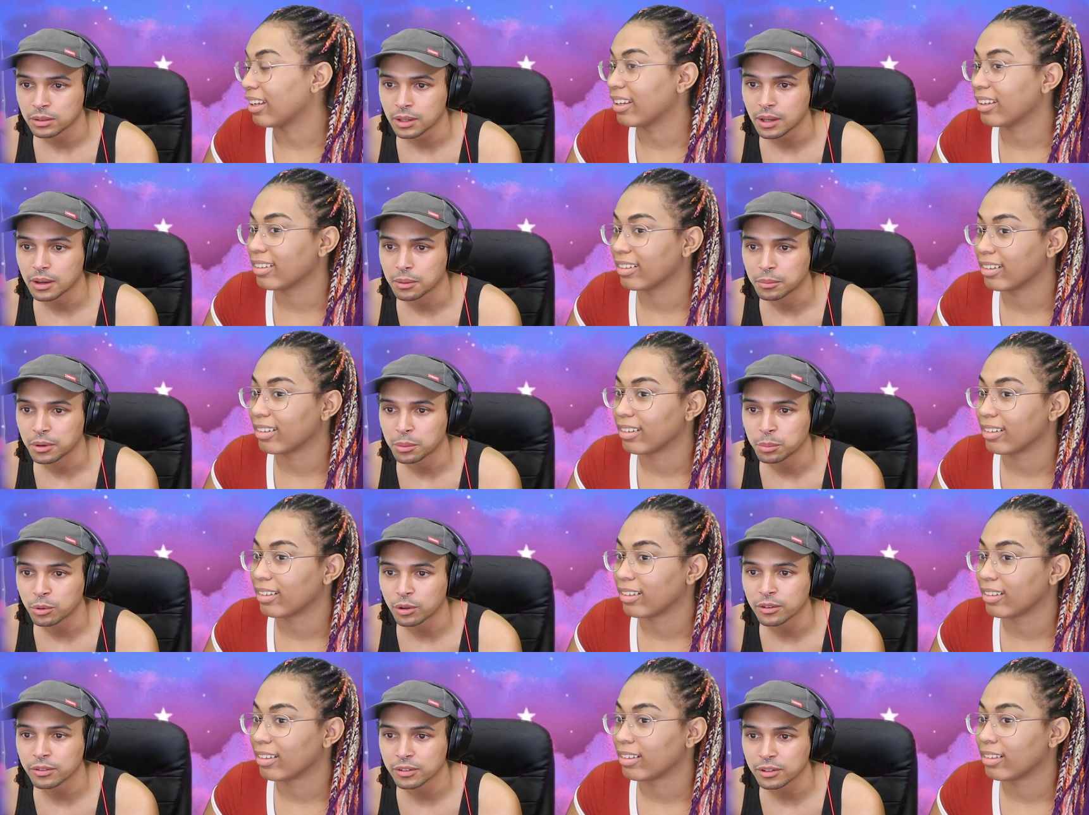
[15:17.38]
Speaker 1: Yeah,
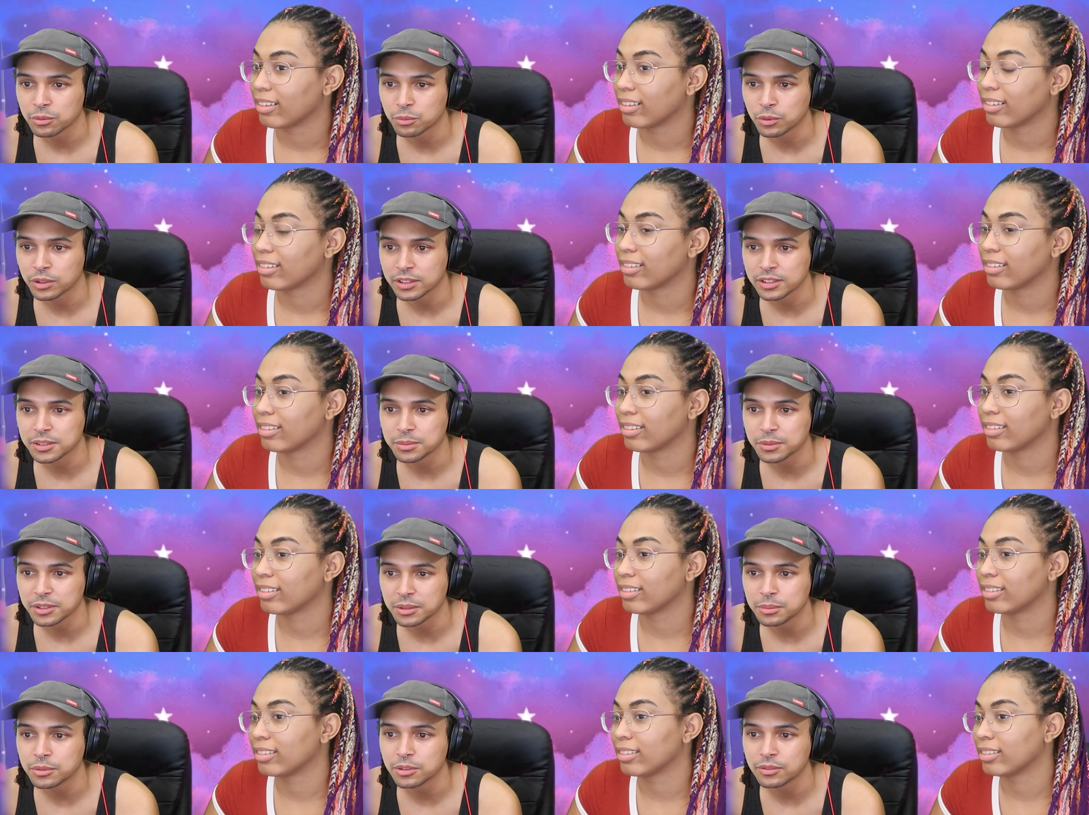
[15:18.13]
Speaker 2: my boyfriend
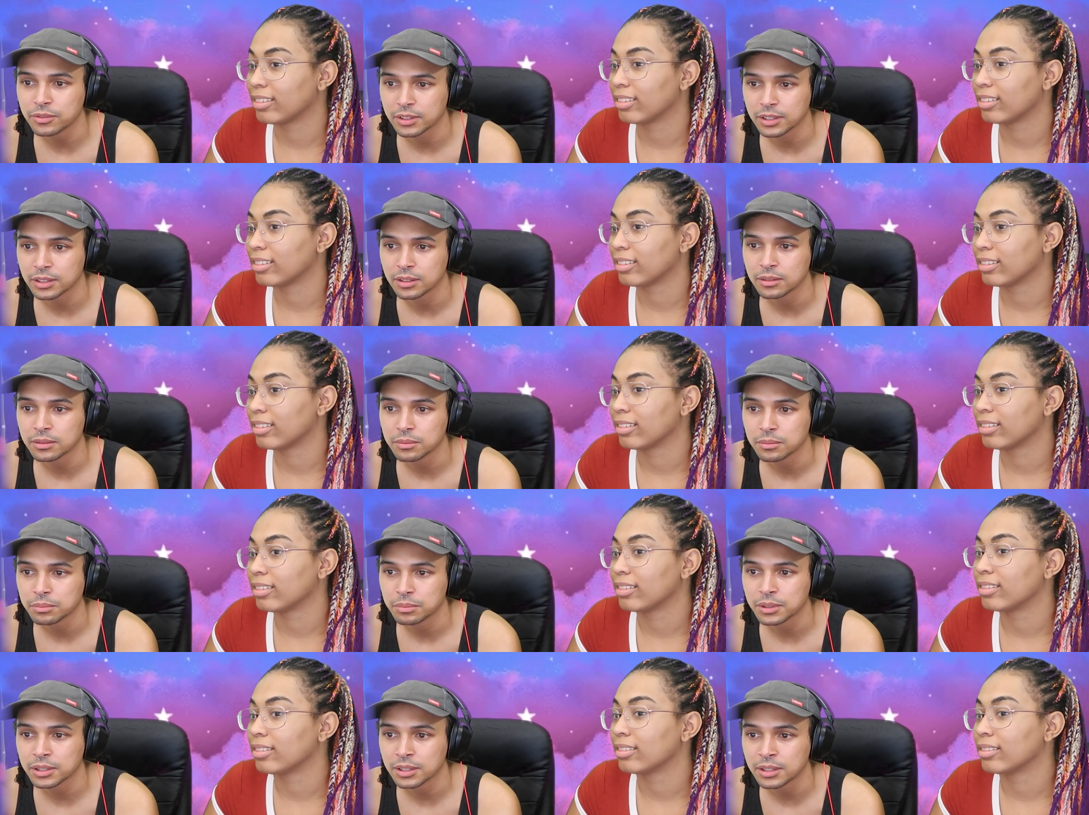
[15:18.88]
wants me to move
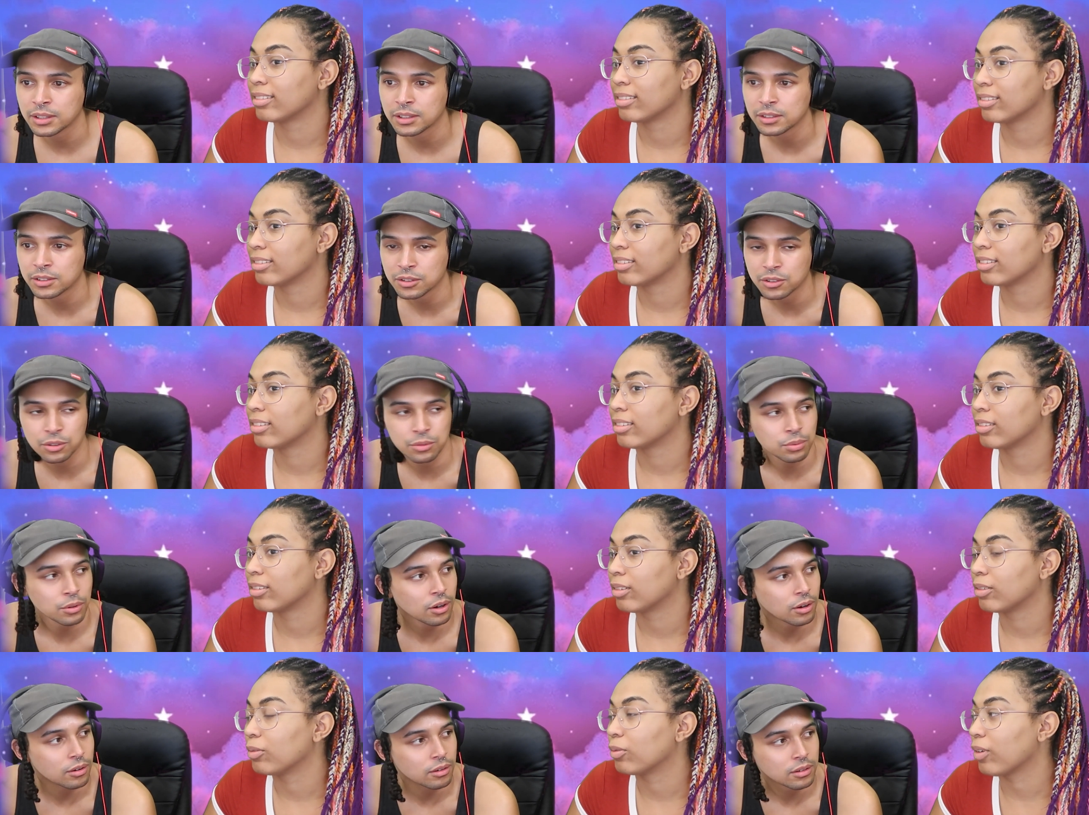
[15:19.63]
in, but he's
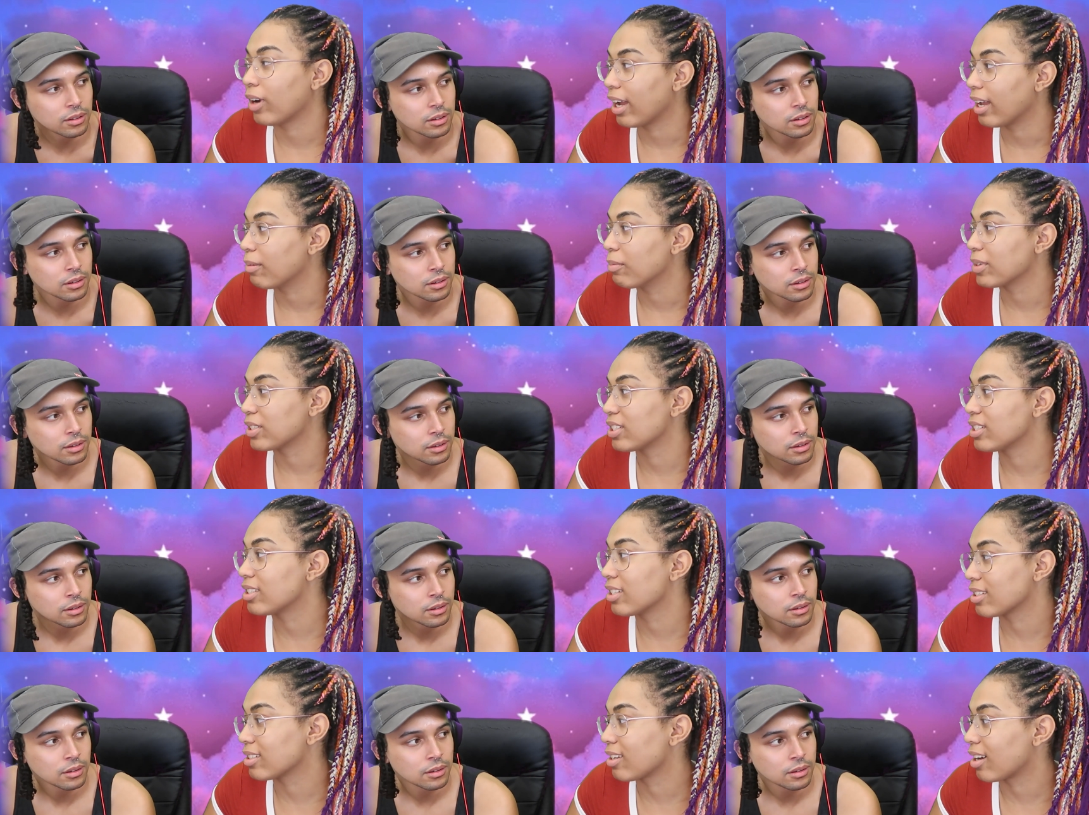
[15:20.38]
too broke. Right,
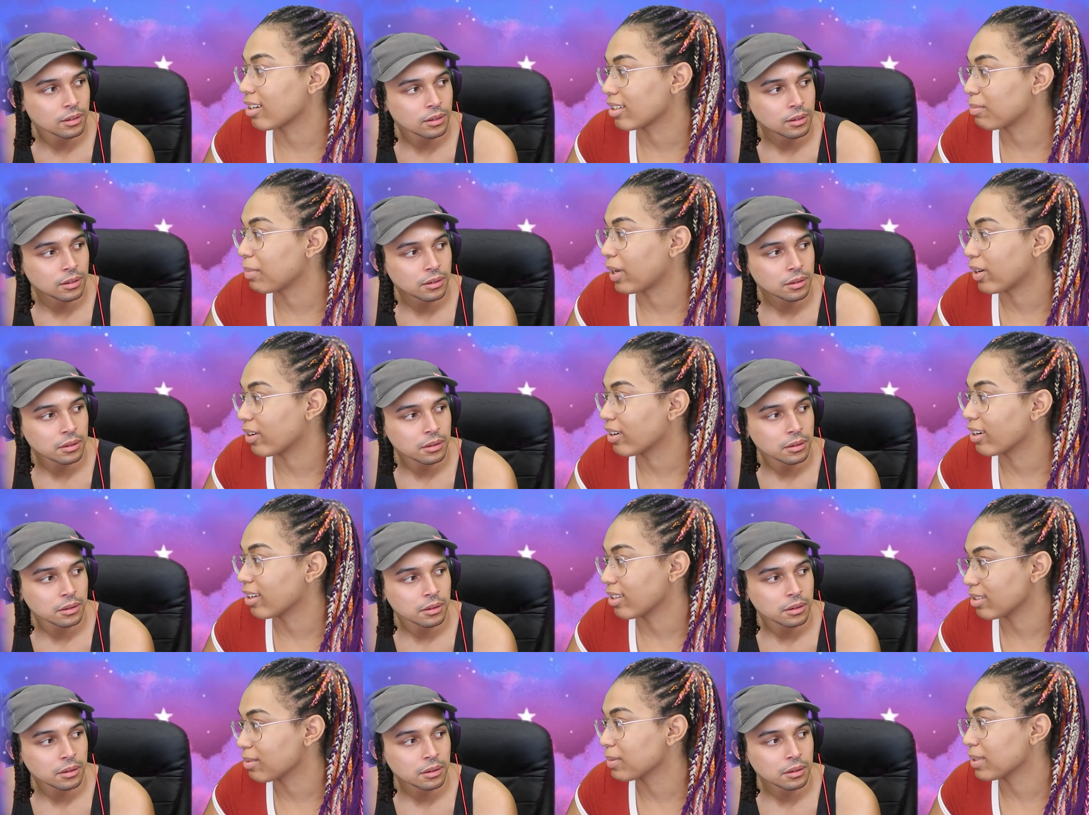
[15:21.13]
Speaker 1: but she just talked about
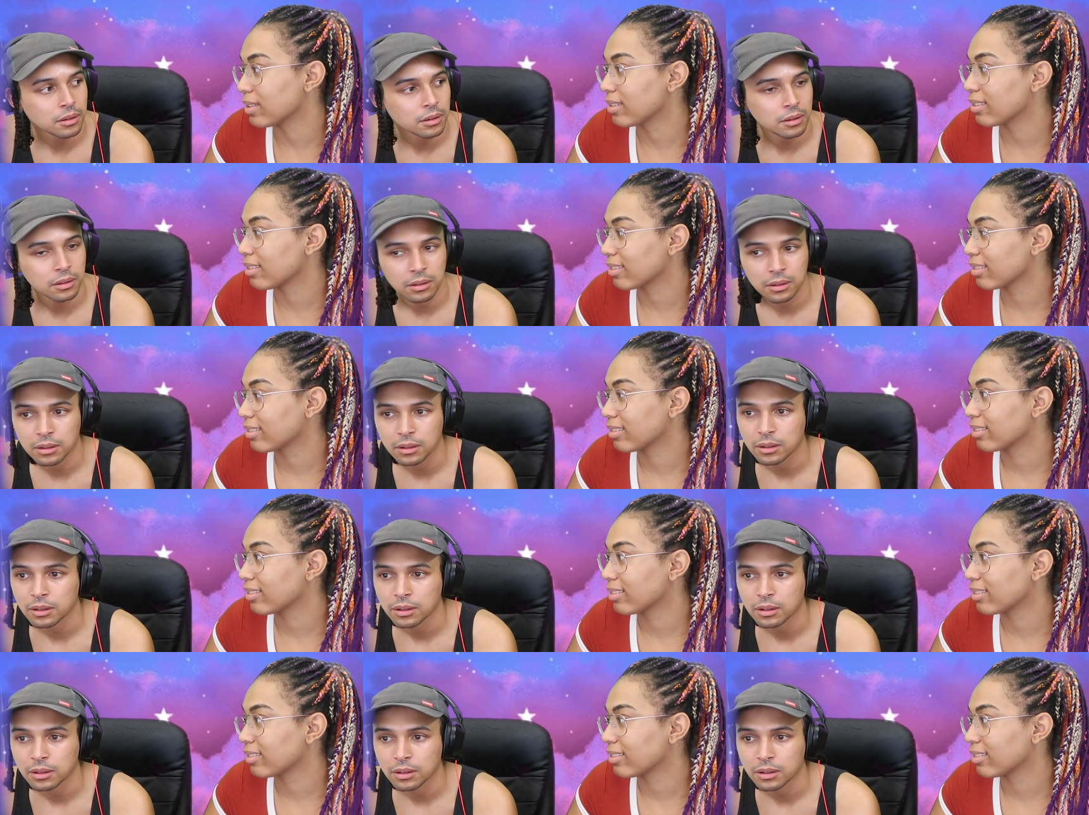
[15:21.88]
her husband.